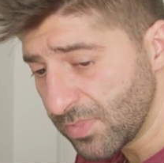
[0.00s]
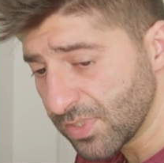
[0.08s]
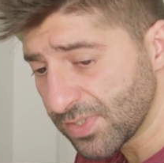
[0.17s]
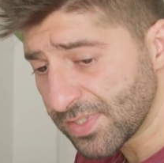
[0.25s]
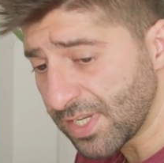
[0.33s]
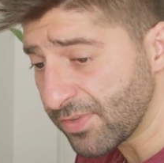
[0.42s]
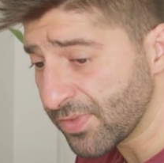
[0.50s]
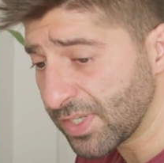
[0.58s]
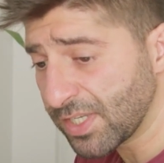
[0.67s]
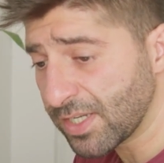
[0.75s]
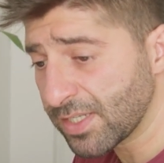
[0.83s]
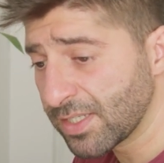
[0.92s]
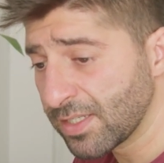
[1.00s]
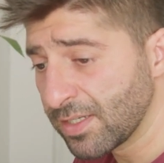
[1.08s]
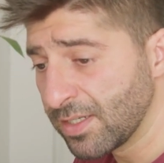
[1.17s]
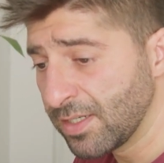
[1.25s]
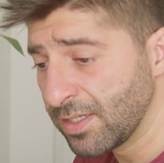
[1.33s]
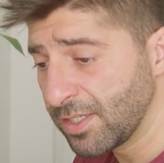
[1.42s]
stuff that
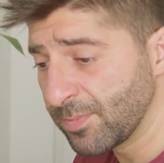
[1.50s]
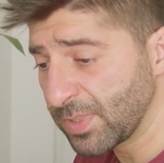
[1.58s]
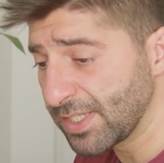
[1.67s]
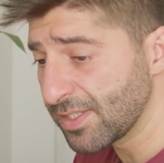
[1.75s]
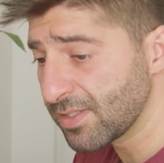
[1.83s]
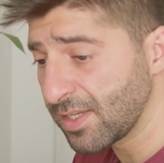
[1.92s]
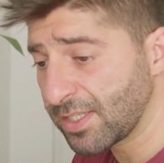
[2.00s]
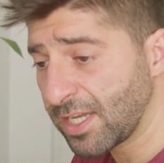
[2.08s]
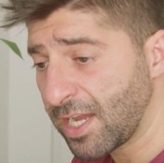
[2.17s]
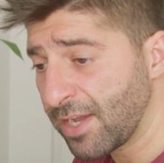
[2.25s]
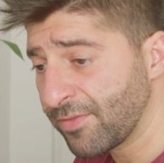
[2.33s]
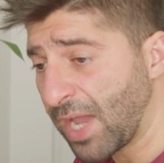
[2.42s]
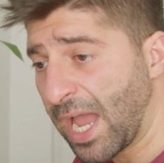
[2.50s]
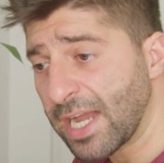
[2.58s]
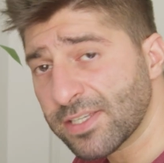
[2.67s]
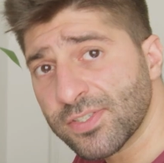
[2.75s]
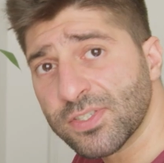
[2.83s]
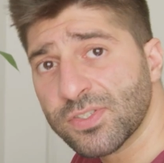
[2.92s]
in places that I have
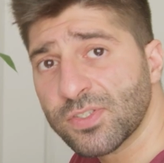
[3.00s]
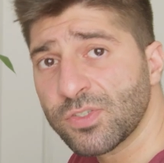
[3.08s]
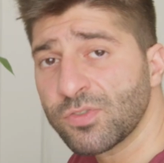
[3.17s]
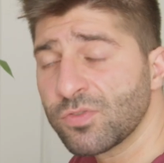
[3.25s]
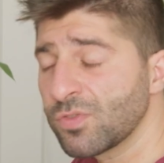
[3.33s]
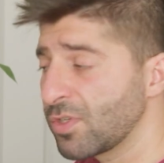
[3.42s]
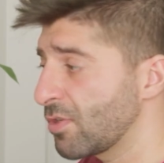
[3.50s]
access to